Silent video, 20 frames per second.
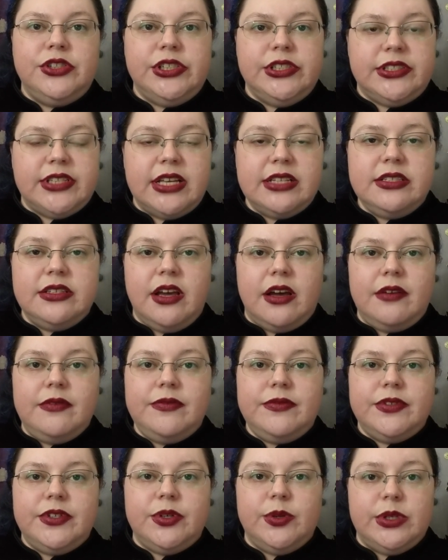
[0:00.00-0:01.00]
she sets
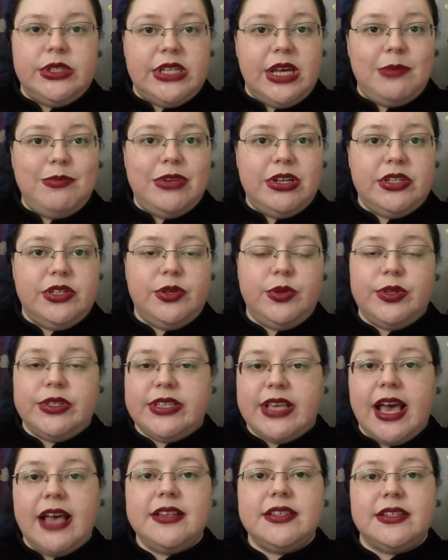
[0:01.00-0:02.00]
off to attempt
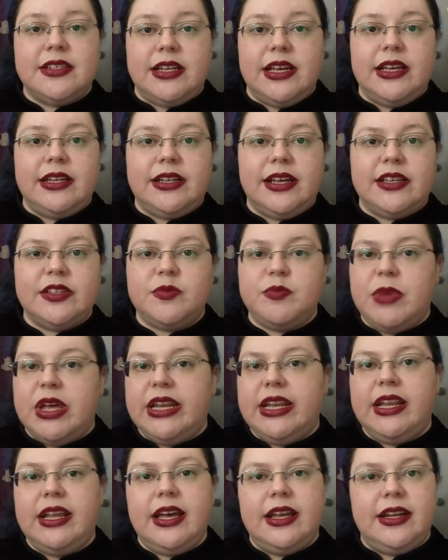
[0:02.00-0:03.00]
to assassinate as
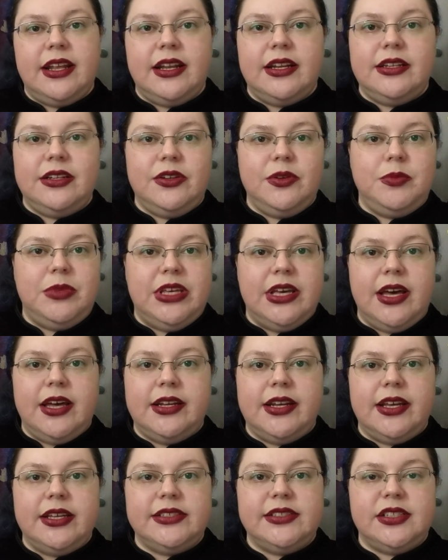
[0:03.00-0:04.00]
many Anandar
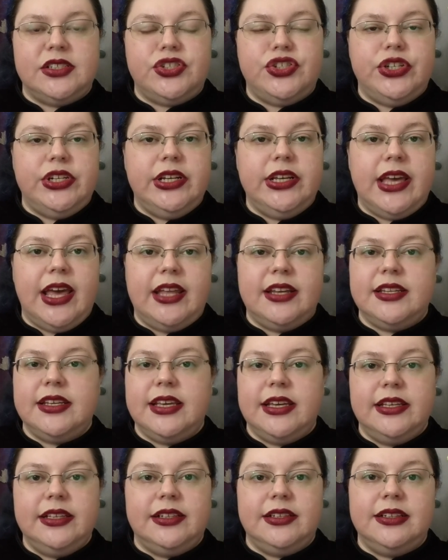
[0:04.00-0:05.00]
Mianais as she
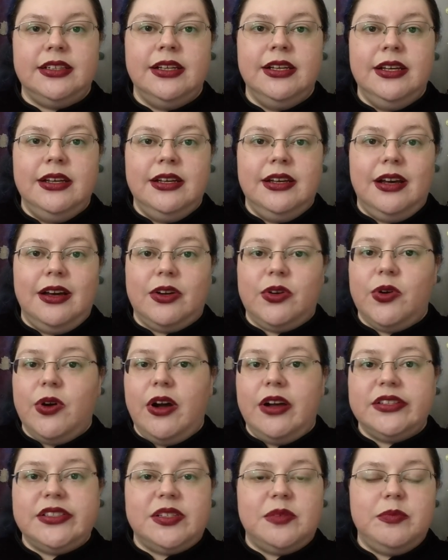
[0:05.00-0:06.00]
can kill
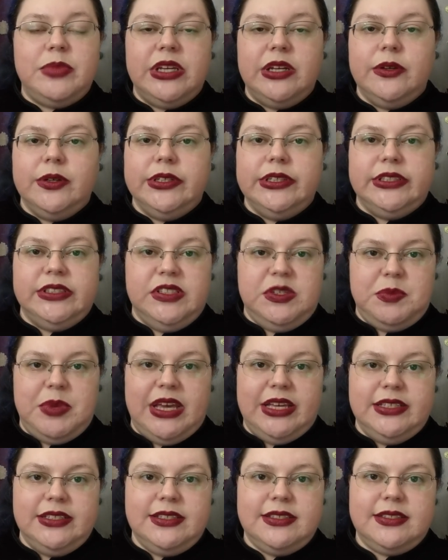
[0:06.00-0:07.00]
across Imperial
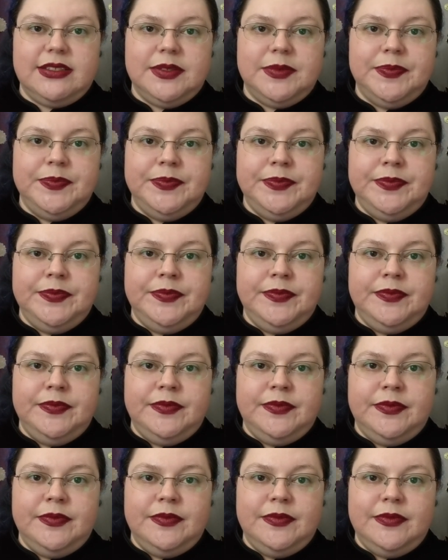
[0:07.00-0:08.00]
space.
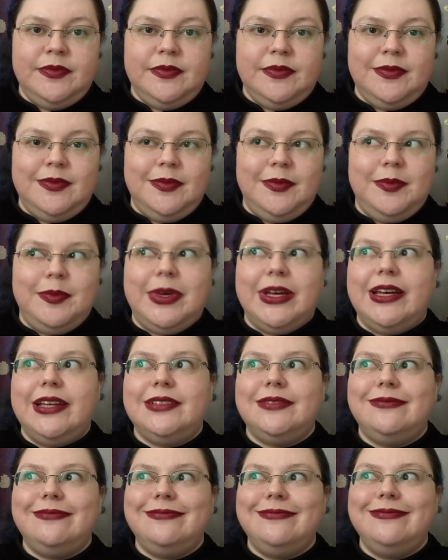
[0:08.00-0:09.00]

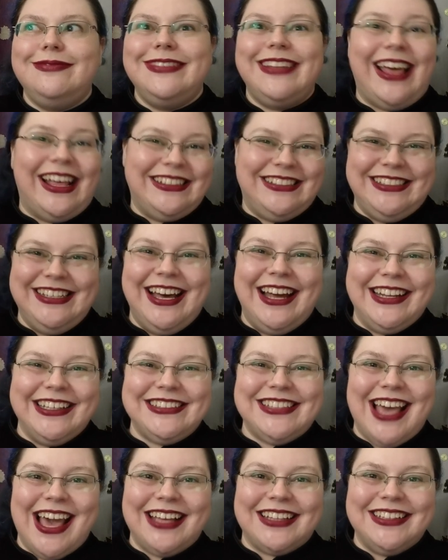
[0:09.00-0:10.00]
But that's
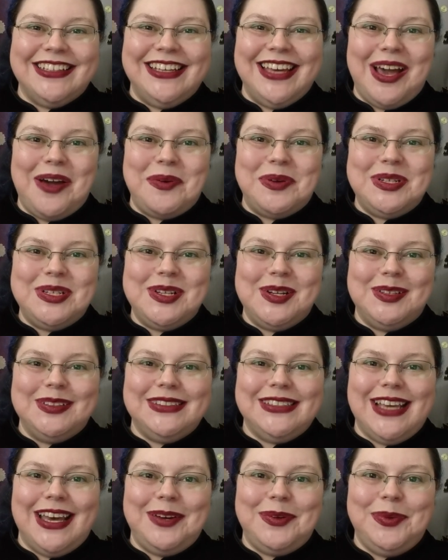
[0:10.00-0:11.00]
not exactly how it
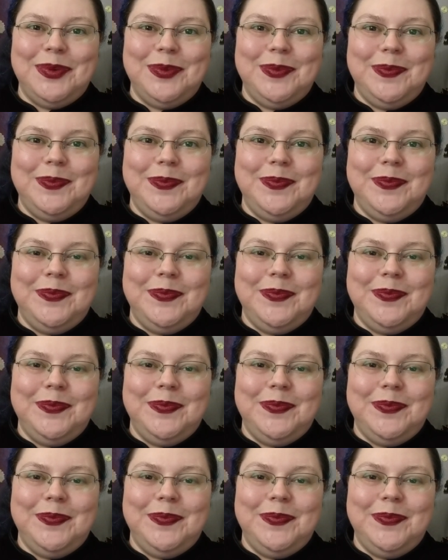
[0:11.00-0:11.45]
turns out.